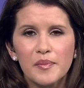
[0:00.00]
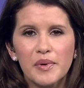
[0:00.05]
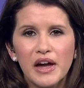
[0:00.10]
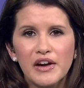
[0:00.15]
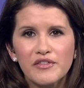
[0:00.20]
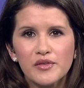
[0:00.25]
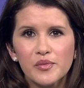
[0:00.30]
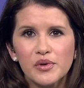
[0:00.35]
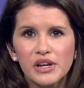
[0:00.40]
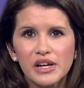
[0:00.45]
But,
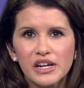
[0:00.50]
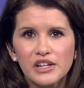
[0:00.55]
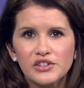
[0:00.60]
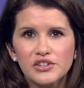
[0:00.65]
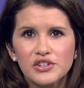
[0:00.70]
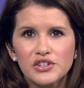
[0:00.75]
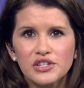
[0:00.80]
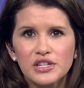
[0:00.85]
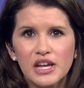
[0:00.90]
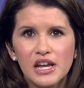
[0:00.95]
Pat, from what
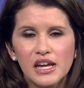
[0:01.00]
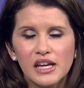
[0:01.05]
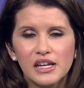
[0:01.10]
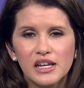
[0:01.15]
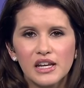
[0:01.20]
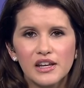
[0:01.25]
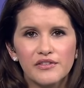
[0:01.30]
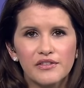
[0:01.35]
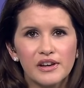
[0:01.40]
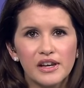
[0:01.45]
I
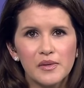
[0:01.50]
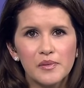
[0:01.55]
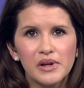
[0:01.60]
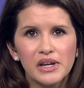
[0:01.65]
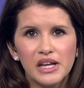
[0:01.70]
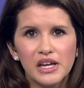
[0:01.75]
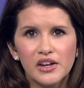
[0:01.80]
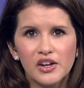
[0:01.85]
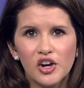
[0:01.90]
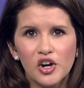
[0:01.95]
understand, if
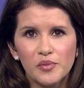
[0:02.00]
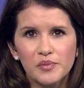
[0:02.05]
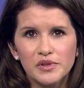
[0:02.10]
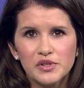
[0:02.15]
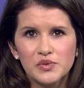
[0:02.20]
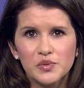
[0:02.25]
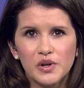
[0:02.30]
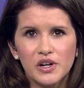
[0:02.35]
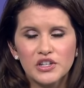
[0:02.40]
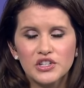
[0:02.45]
anybody at
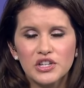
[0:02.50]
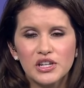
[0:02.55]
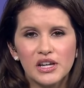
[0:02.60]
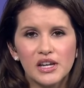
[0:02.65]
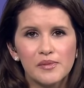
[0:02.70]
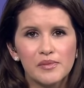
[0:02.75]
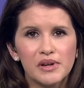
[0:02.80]
home is watching,